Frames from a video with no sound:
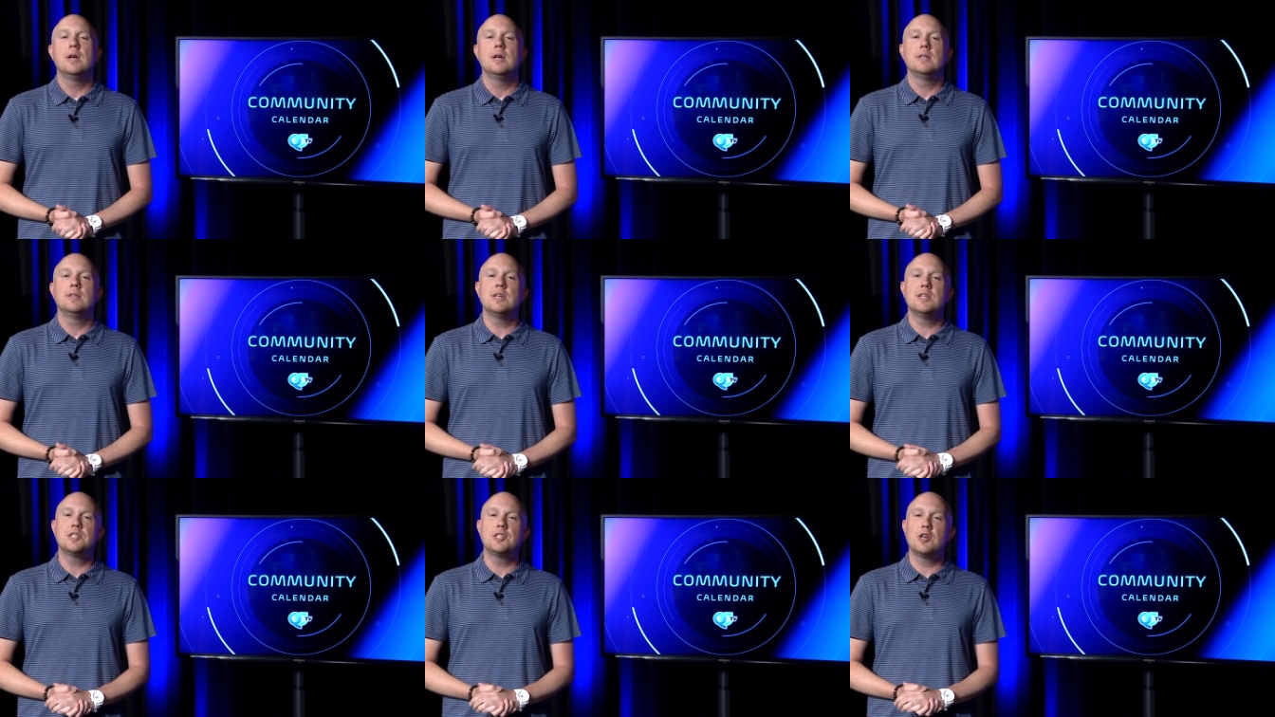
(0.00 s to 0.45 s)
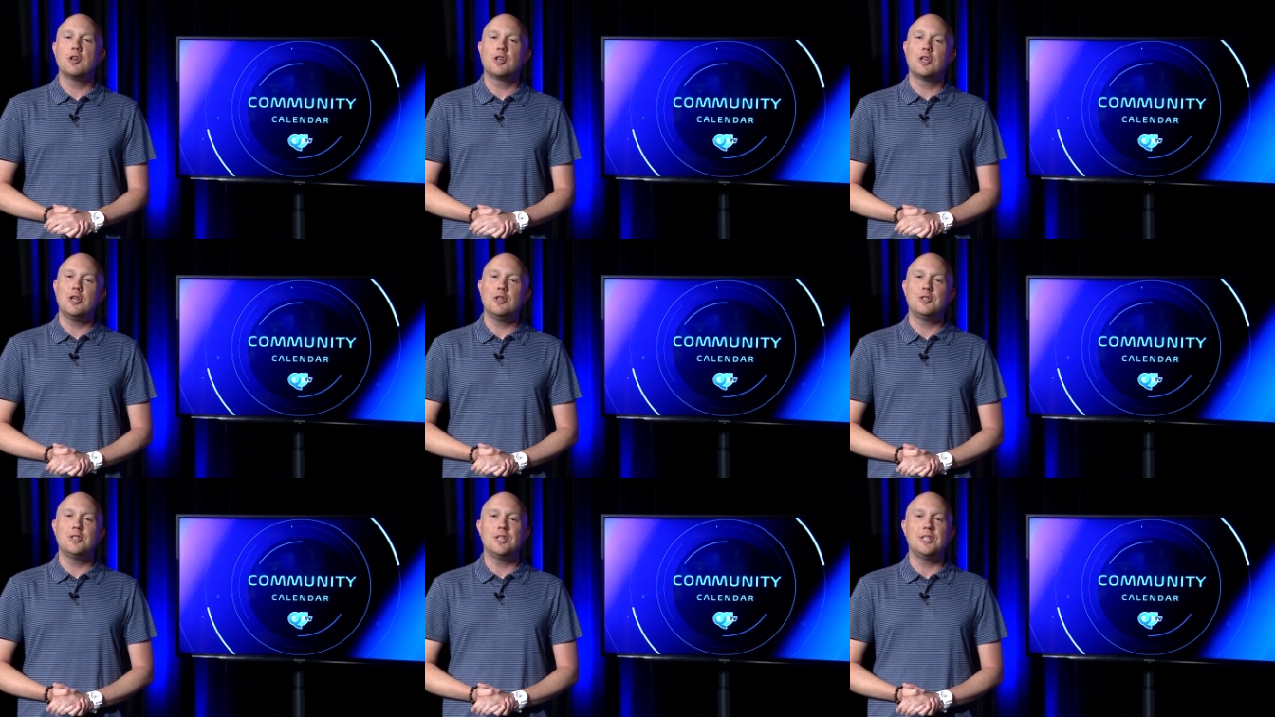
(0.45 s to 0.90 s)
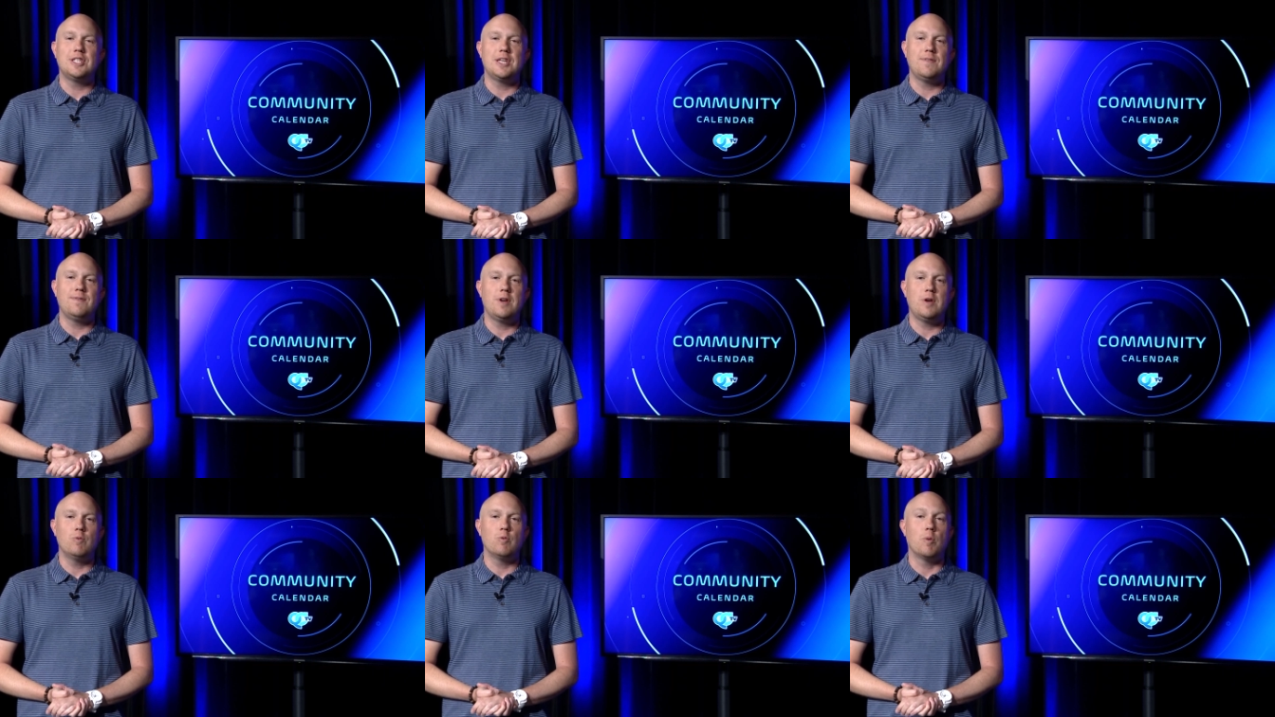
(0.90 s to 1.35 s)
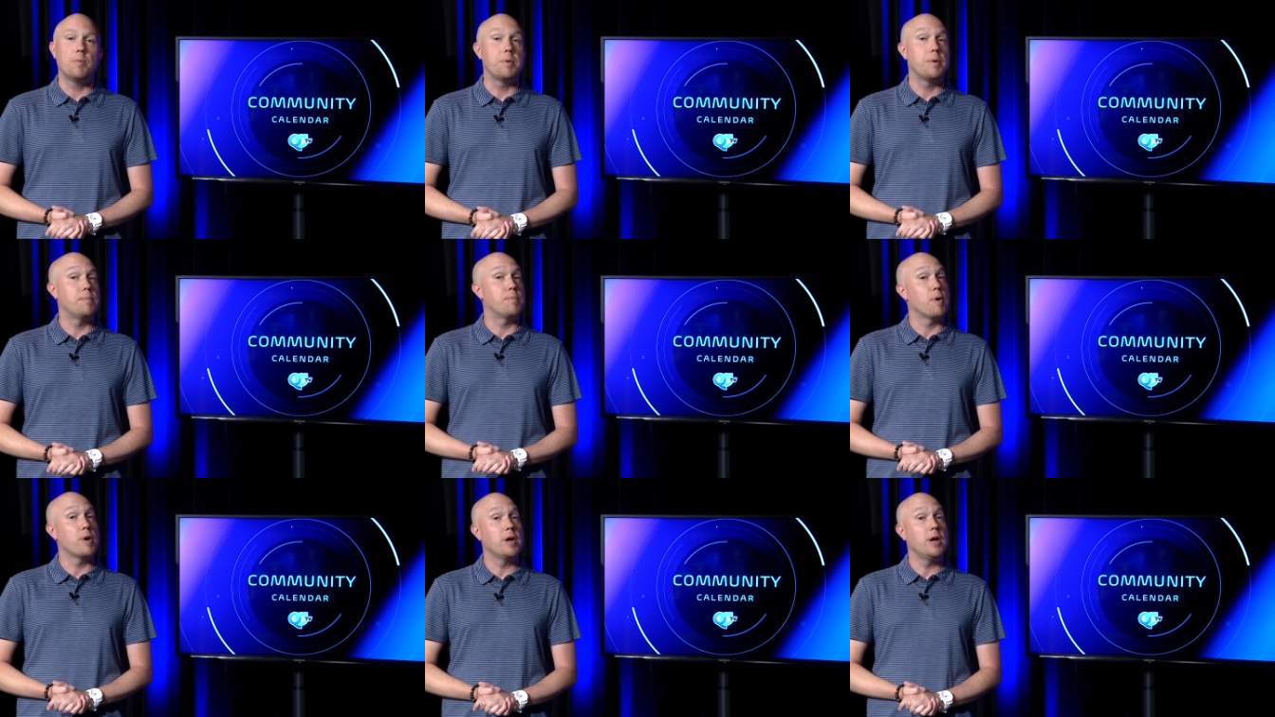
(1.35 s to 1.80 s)
This year, QCTV will be
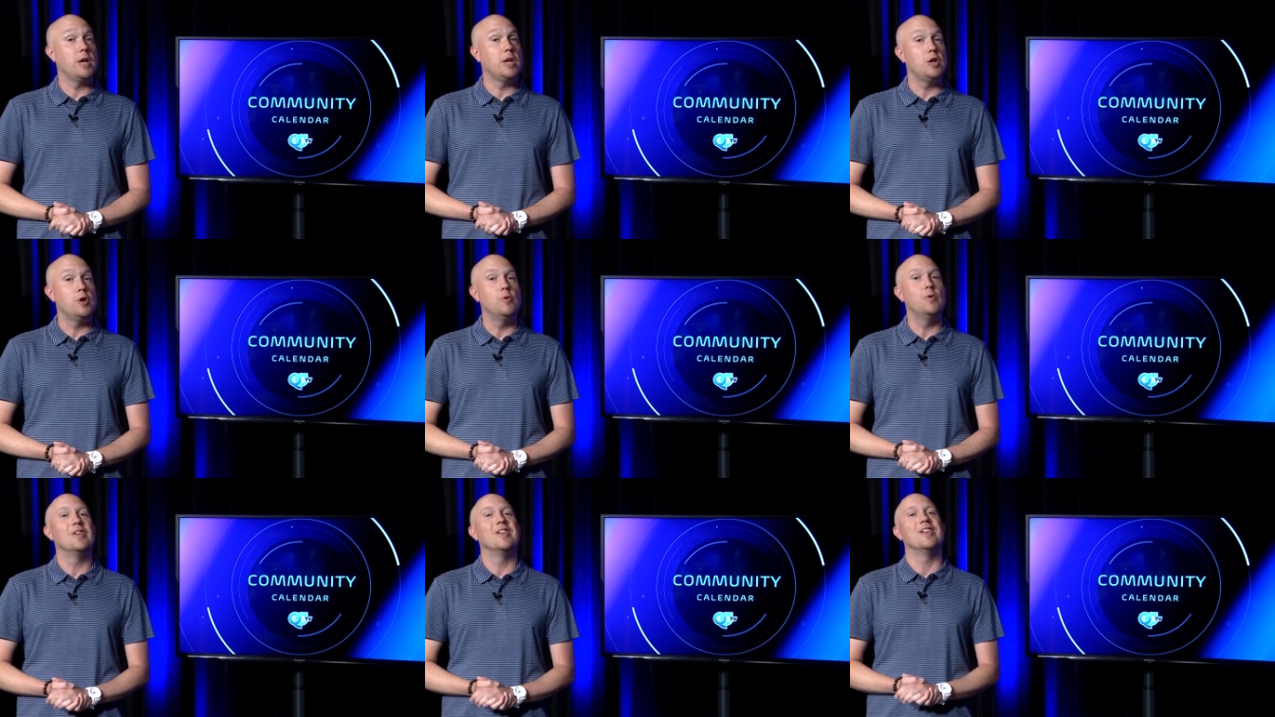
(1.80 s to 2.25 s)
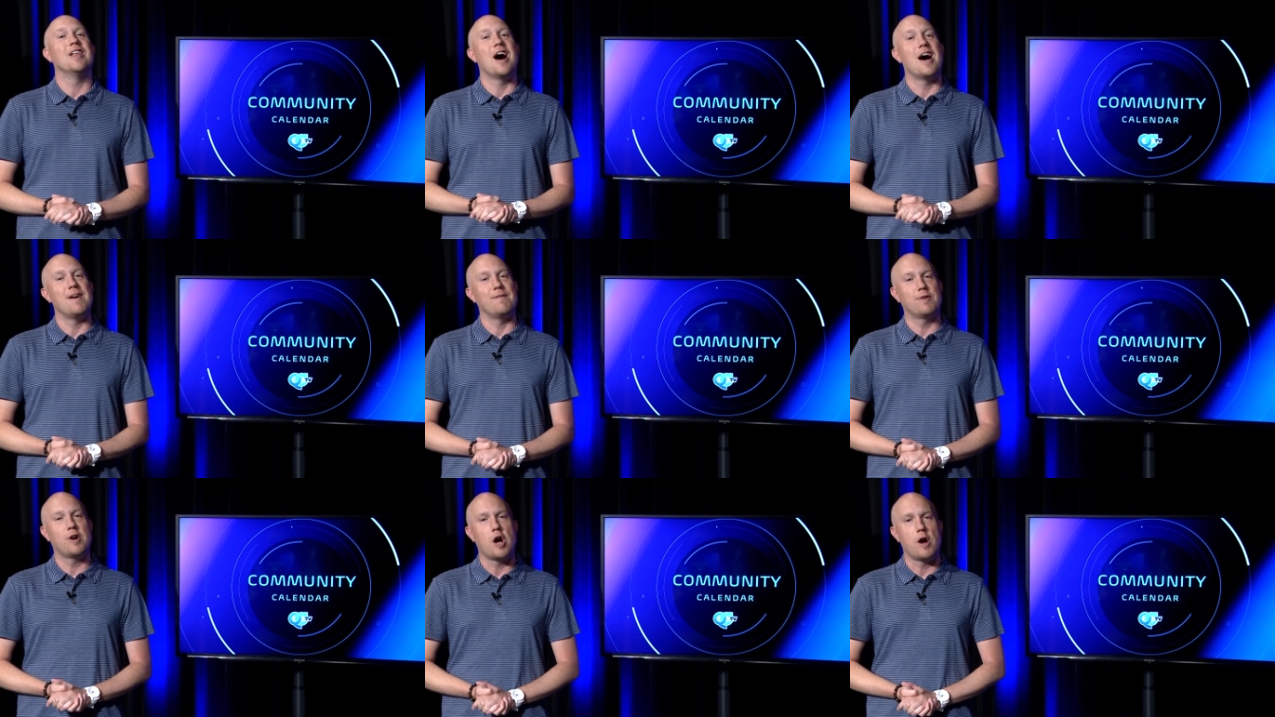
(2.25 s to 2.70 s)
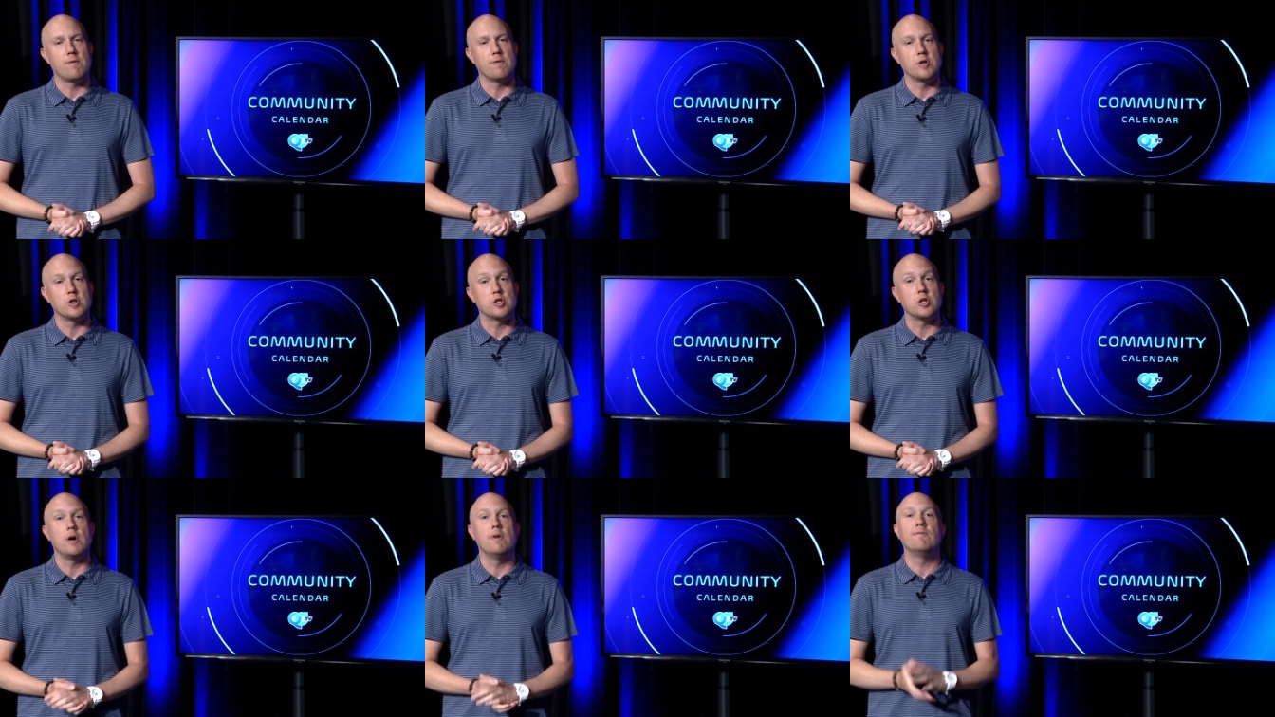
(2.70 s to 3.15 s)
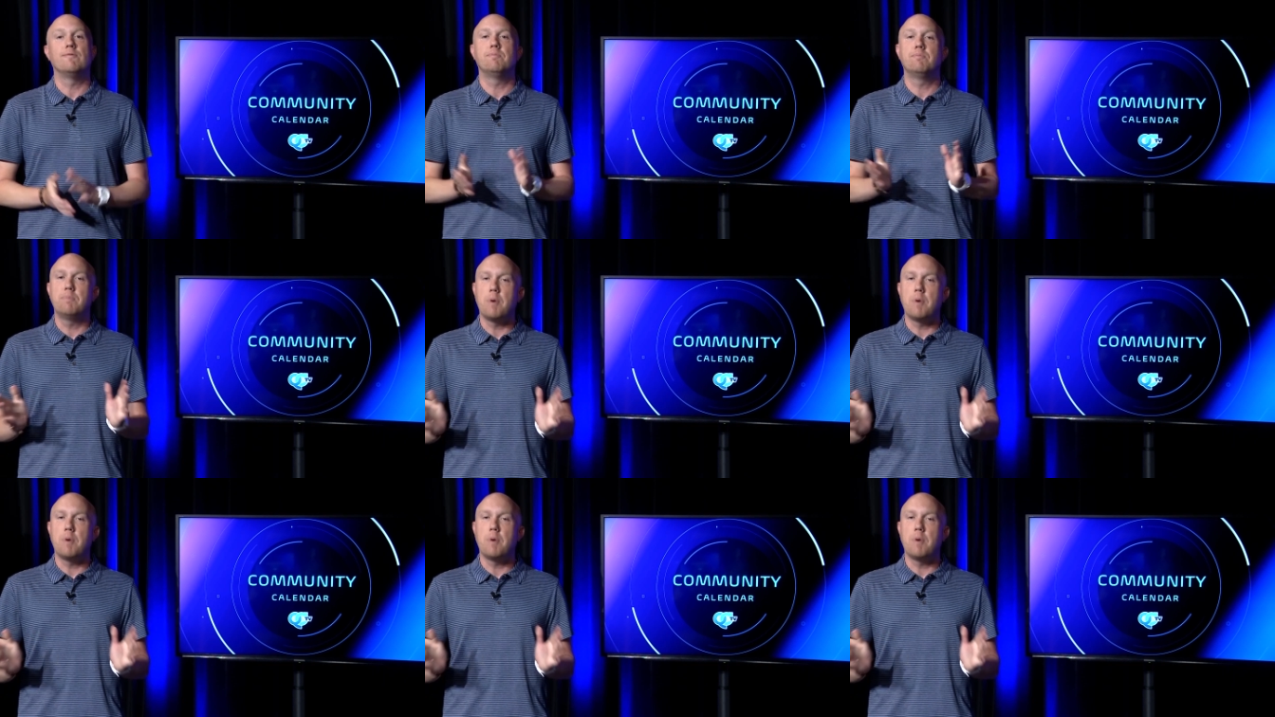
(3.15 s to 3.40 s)
bringing you live coverage of